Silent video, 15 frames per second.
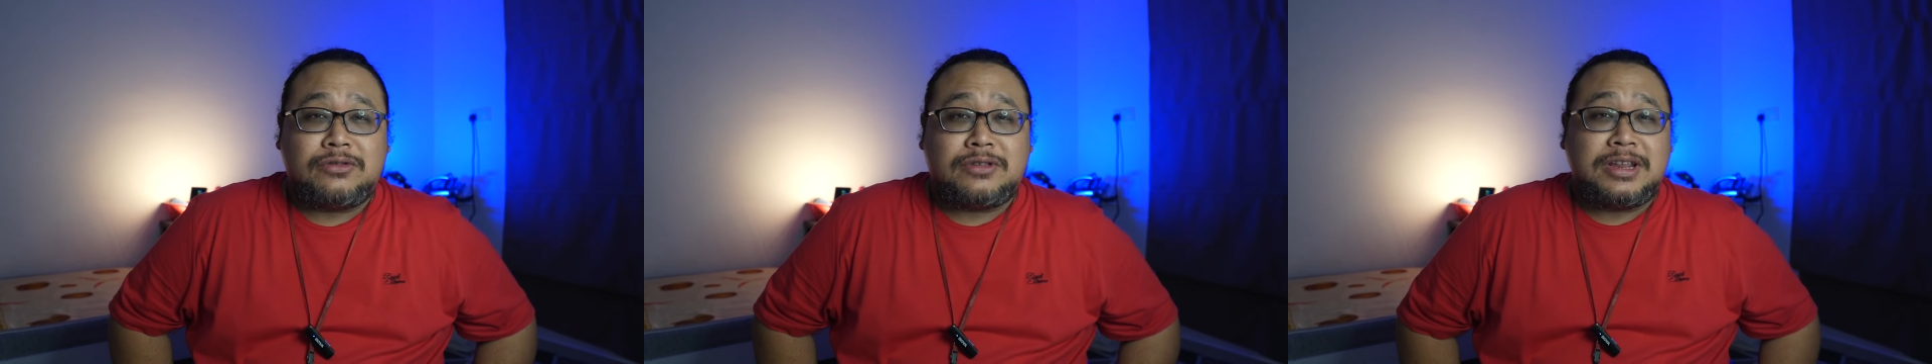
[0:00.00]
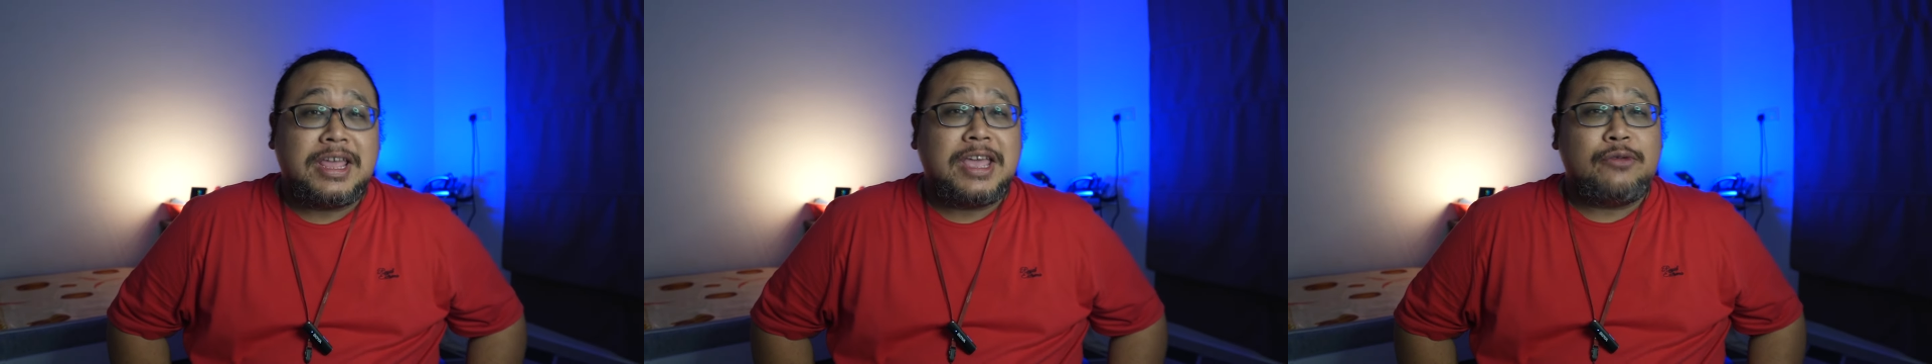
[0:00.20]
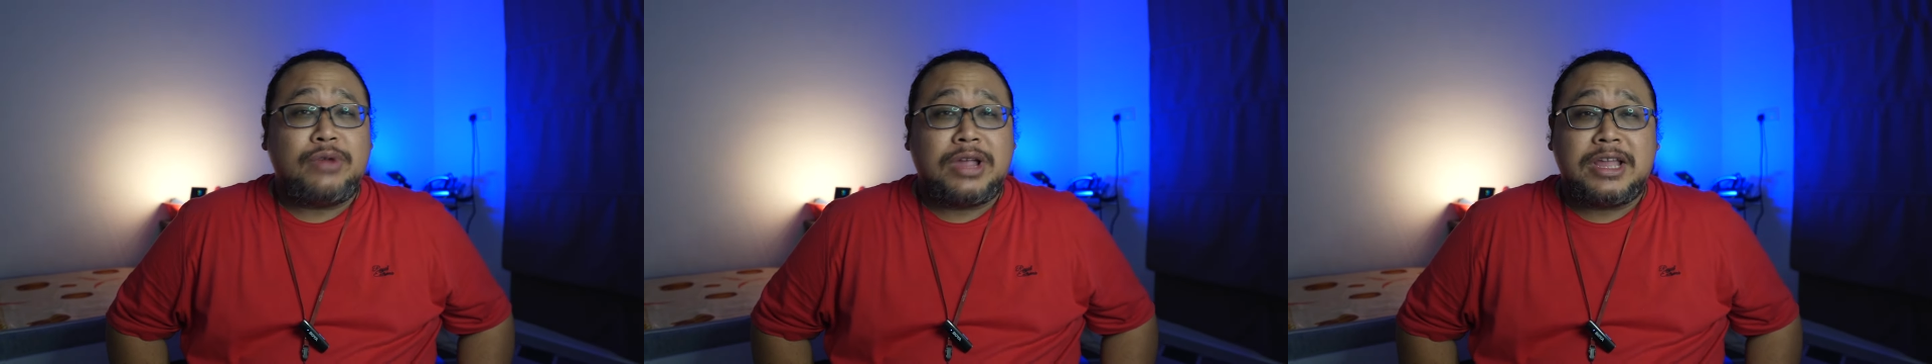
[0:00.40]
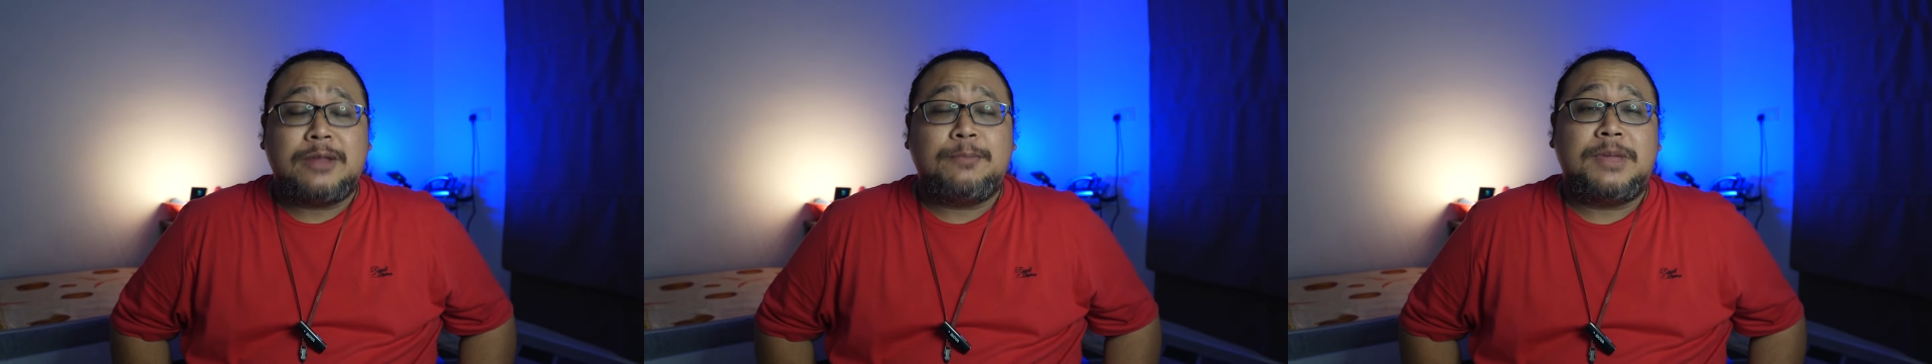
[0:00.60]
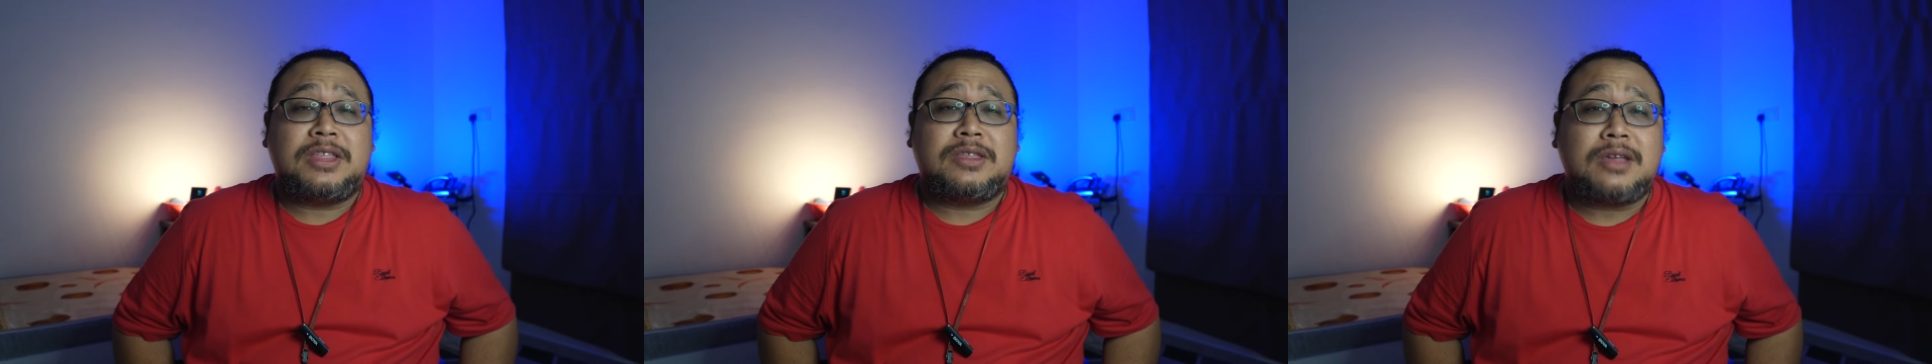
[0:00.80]
Today we're
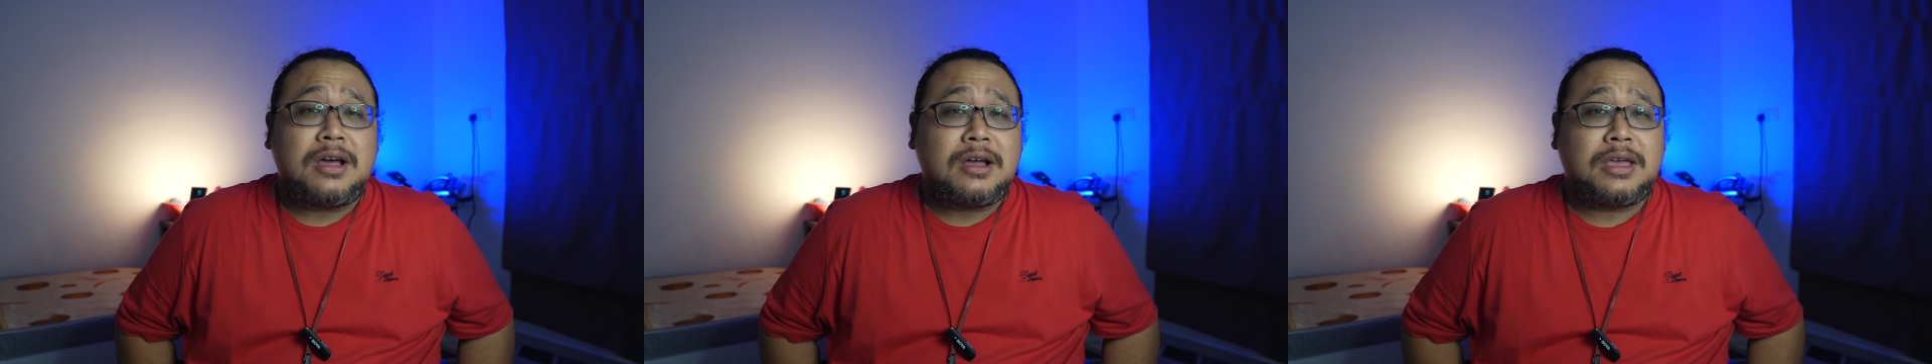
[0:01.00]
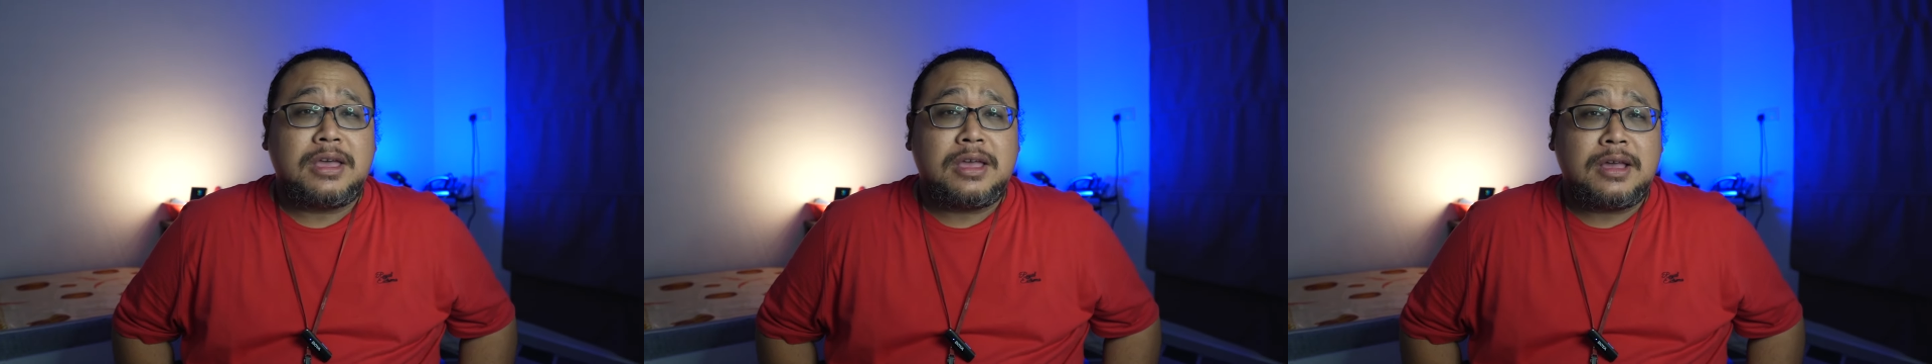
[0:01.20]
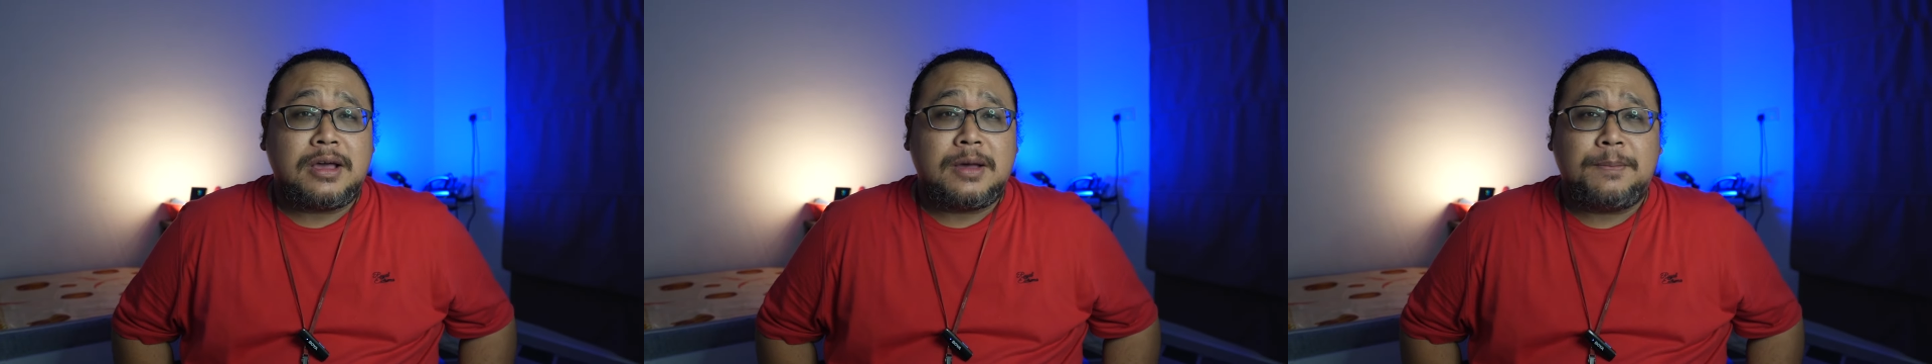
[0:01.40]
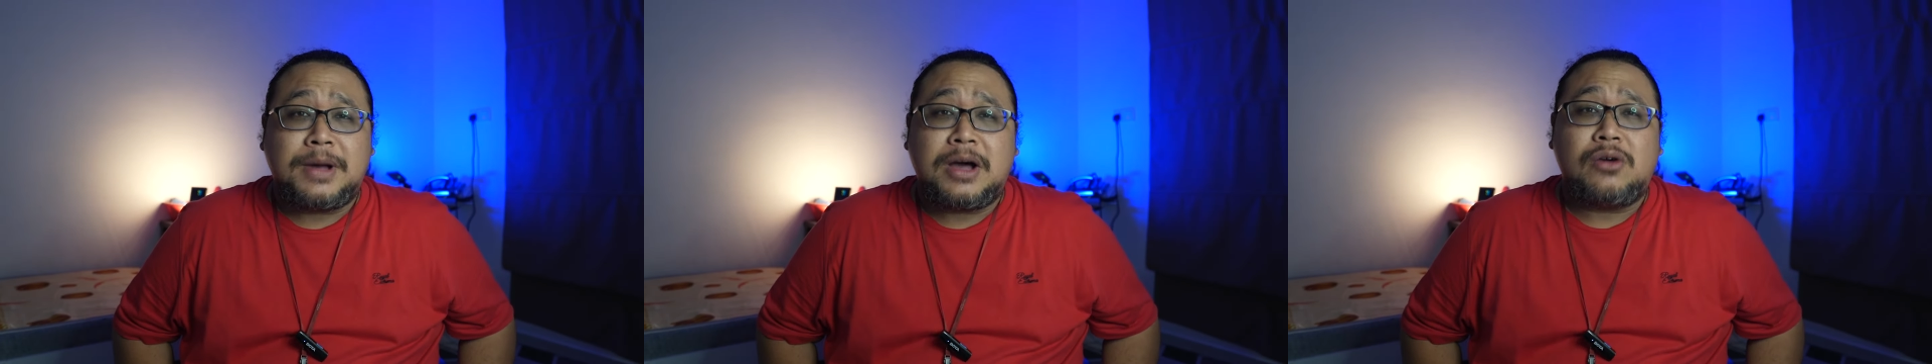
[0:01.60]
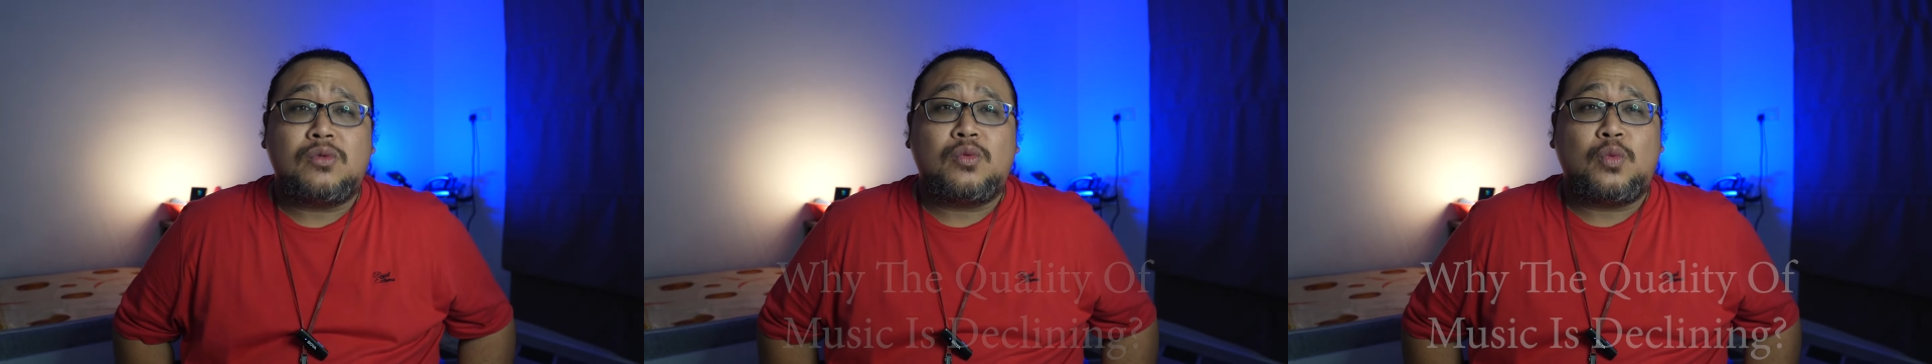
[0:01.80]
going to be talking
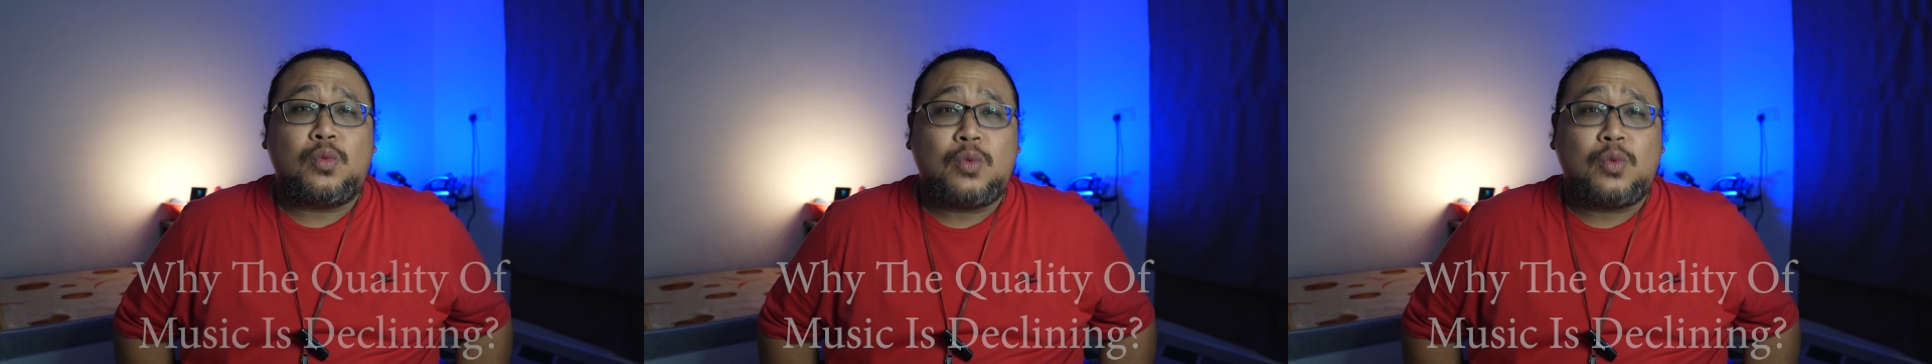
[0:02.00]
about